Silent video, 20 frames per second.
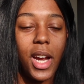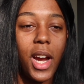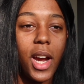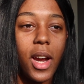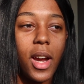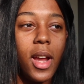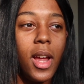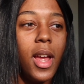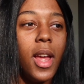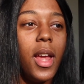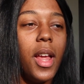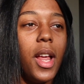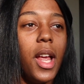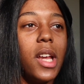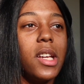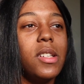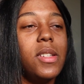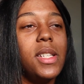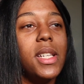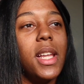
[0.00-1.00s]
her,
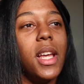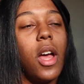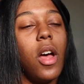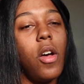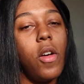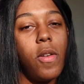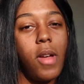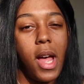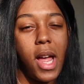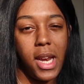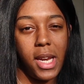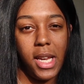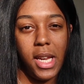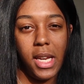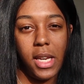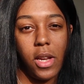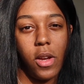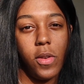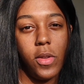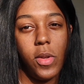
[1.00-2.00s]
and she was like, "Oh, honey,
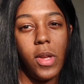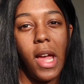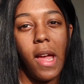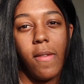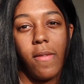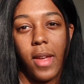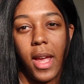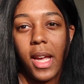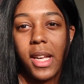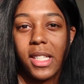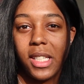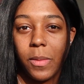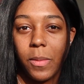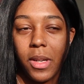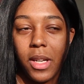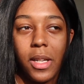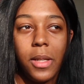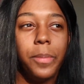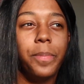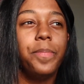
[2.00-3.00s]
no, you have
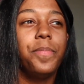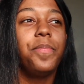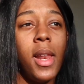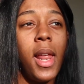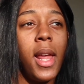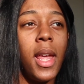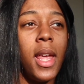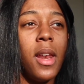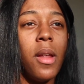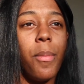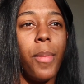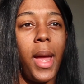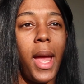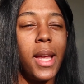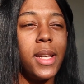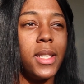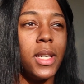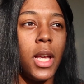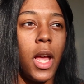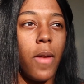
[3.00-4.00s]
eczema." And like in a
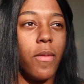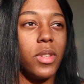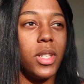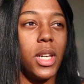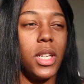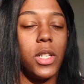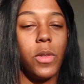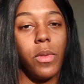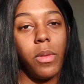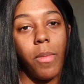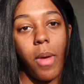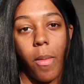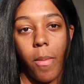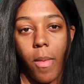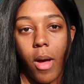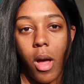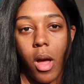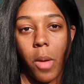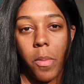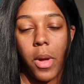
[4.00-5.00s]
passing conversation with my
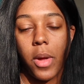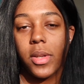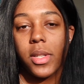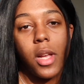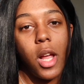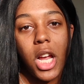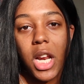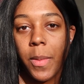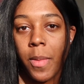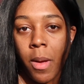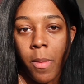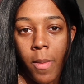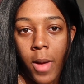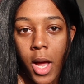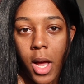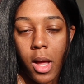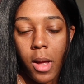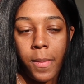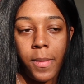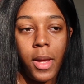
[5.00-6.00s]
mom, I was talking to my
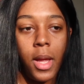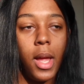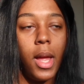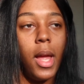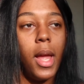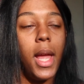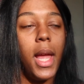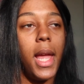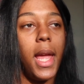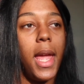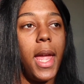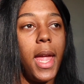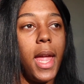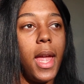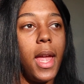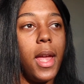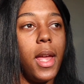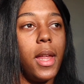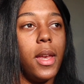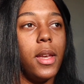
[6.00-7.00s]
mom,
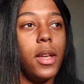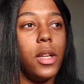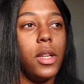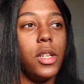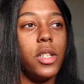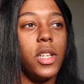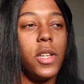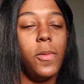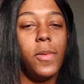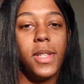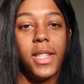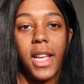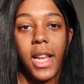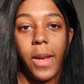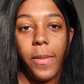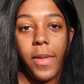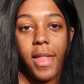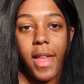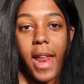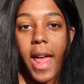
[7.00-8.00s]
and she was telling
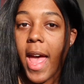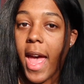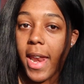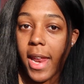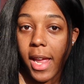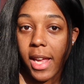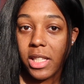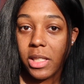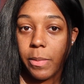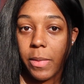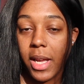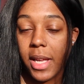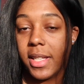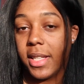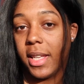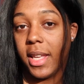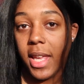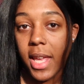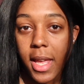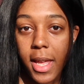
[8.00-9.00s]
me that I had eczema as a
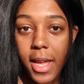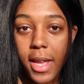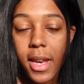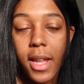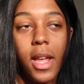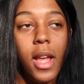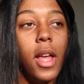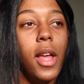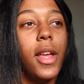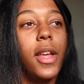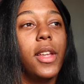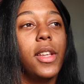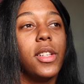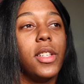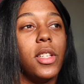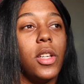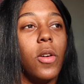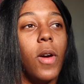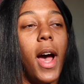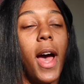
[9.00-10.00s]
kid.
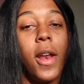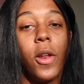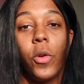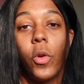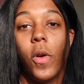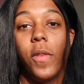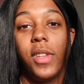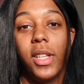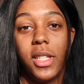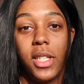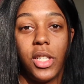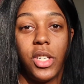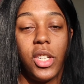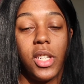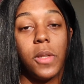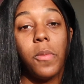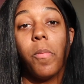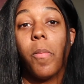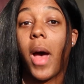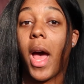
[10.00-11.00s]
So I don't know if this is
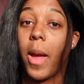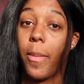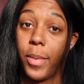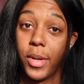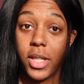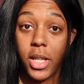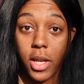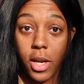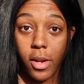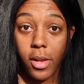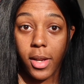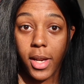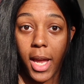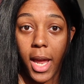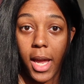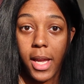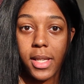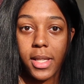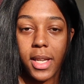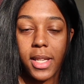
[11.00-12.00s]
just my particular
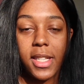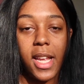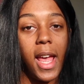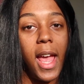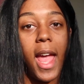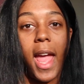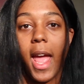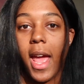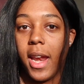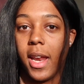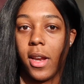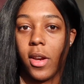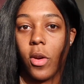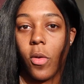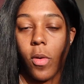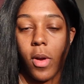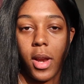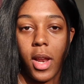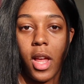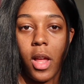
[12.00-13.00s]
case because I had it
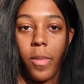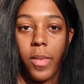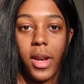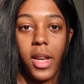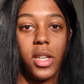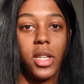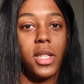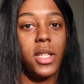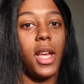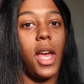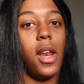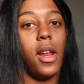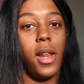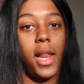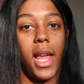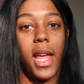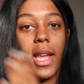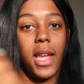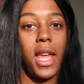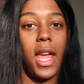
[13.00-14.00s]
growing up and it just kind of
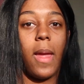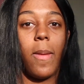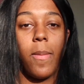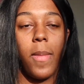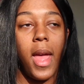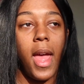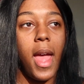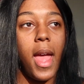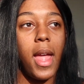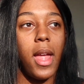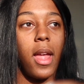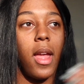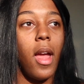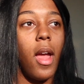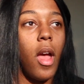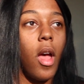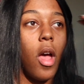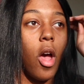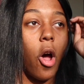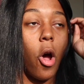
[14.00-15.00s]
like came back,
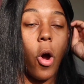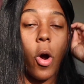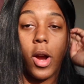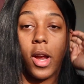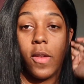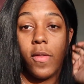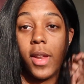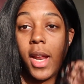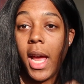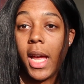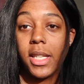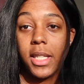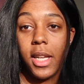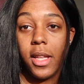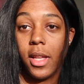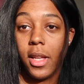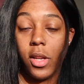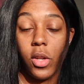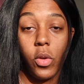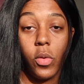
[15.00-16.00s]
or if it has
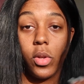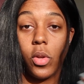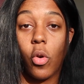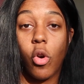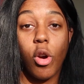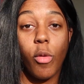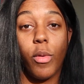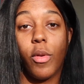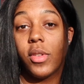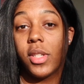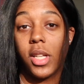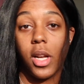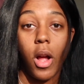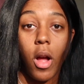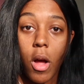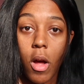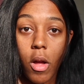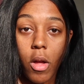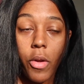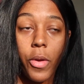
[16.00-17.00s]
anything to do with the hormones at
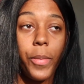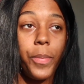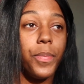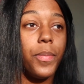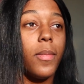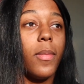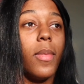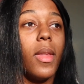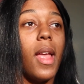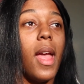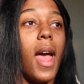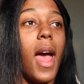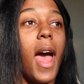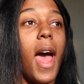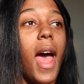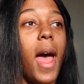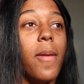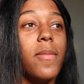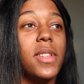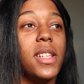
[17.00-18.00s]
all.
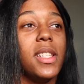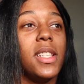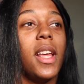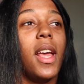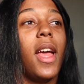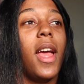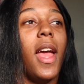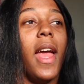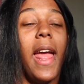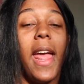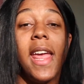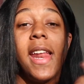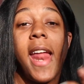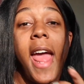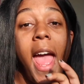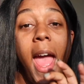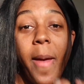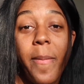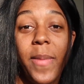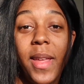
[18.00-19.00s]
It
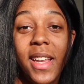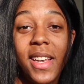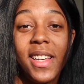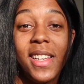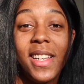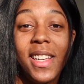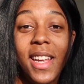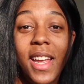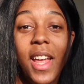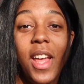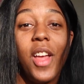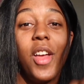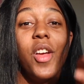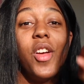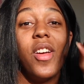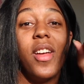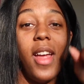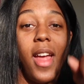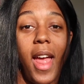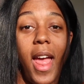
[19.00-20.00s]
happened
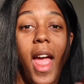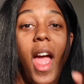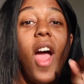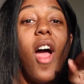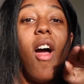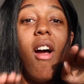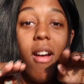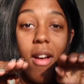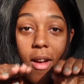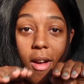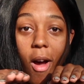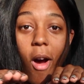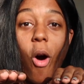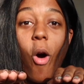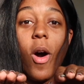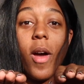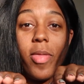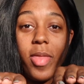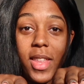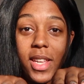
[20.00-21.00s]

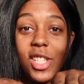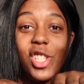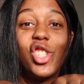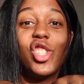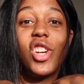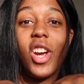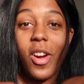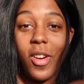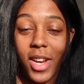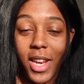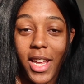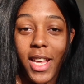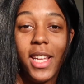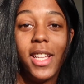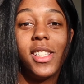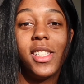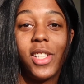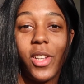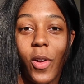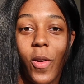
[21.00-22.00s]
on this journey,
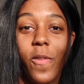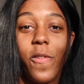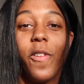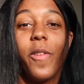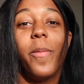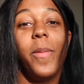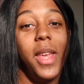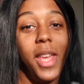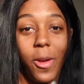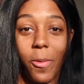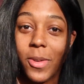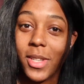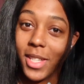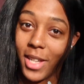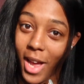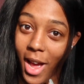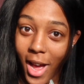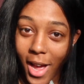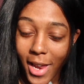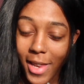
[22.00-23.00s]
so for me it was a
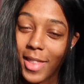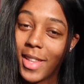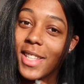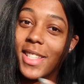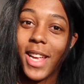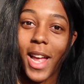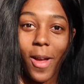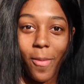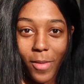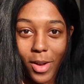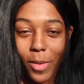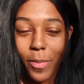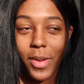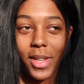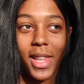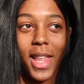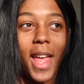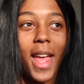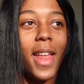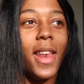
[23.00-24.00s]
con. That's how I'm gonna
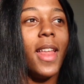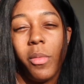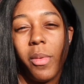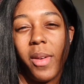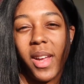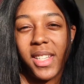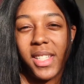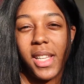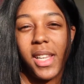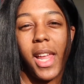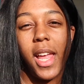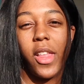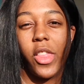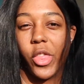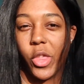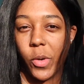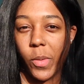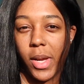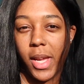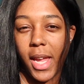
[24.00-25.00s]
put that. Remember I said like
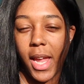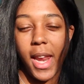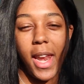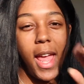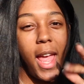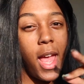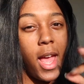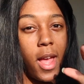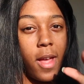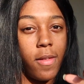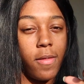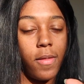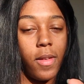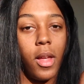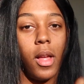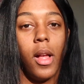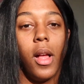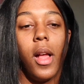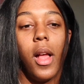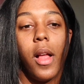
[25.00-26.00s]
3.5?
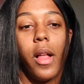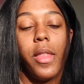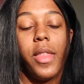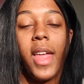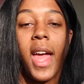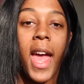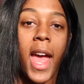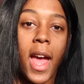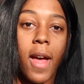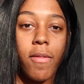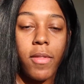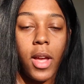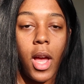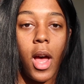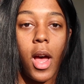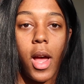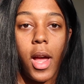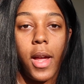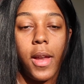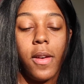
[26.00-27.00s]
The half
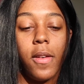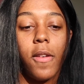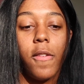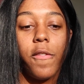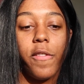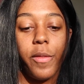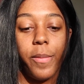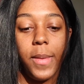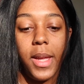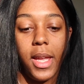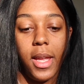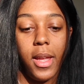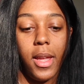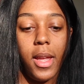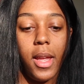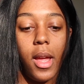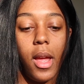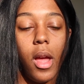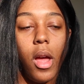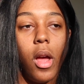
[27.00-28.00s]
con for
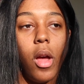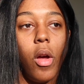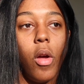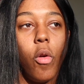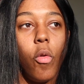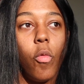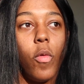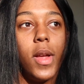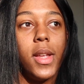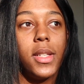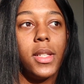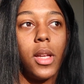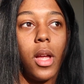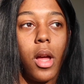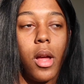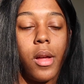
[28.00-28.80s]
me was